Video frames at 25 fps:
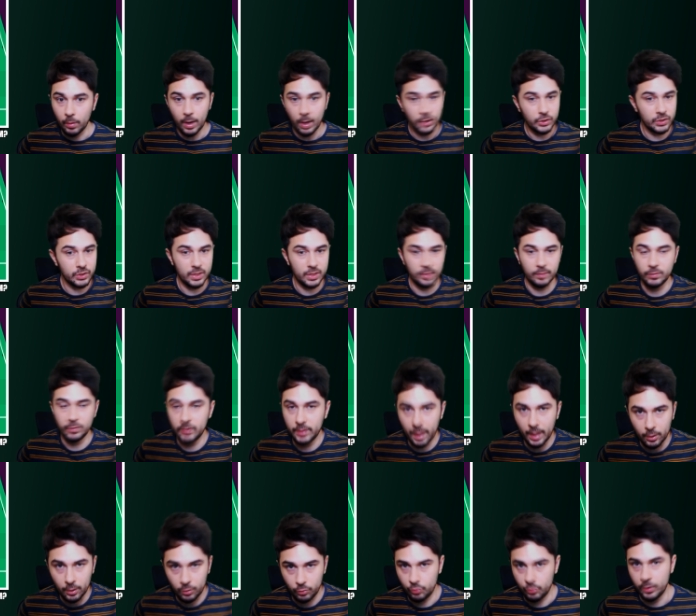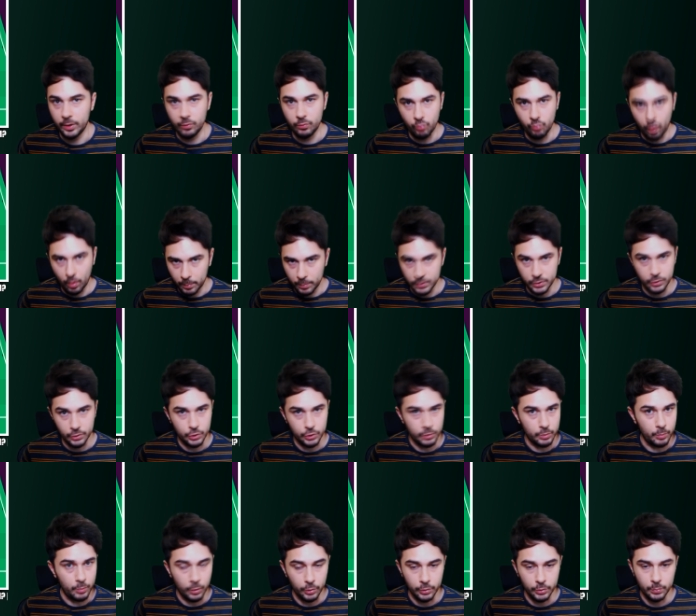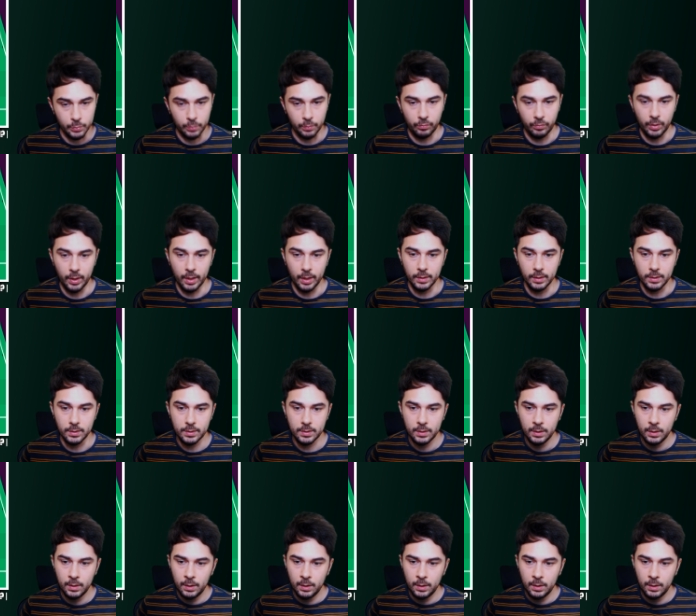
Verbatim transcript: I just have to downgrade Robertson, to be honest with you guys.